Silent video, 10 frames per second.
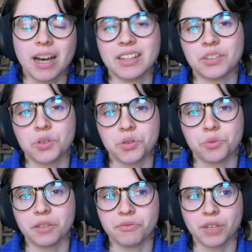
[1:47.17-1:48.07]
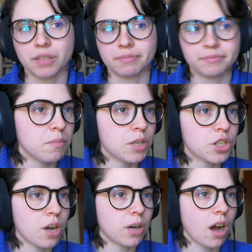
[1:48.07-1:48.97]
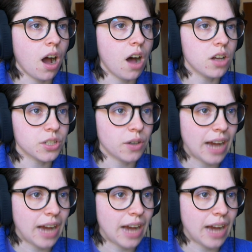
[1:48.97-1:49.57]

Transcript: I think those are really fun. Miss Chambra also